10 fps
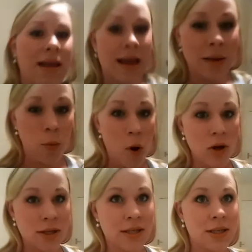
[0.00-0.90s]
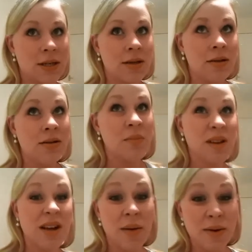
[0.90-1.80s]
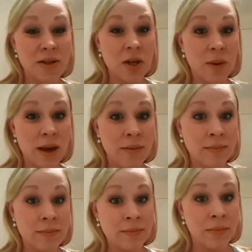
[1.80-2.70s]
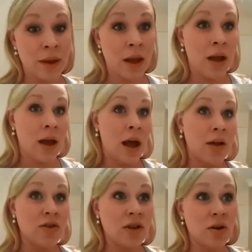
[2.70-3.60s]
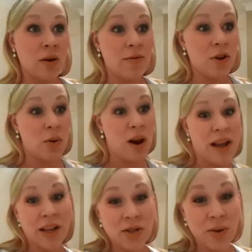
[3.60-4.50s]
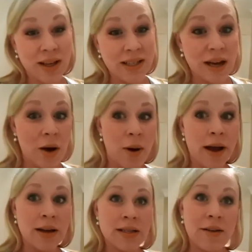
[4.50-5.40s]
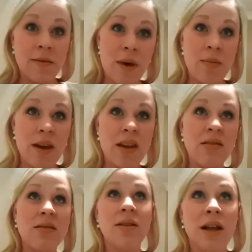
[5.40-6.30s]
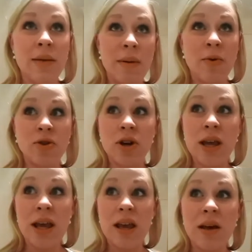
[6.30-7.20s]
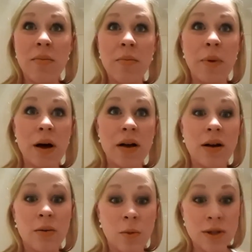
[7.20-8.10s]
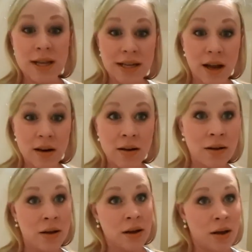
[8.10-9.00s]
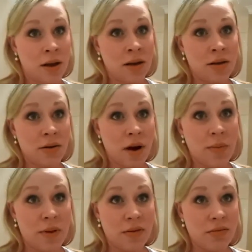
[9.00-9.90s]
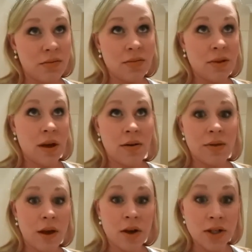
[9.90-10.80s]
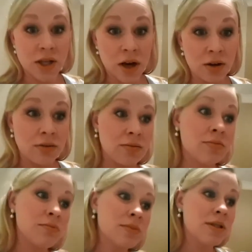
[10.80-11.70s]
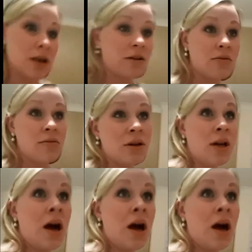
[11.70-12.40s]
say it was a bit time consuming. And so if you don't like doing DIY kind of stuff, it might be a little bit more tricky. But once they're done, they're up and they're good to go. So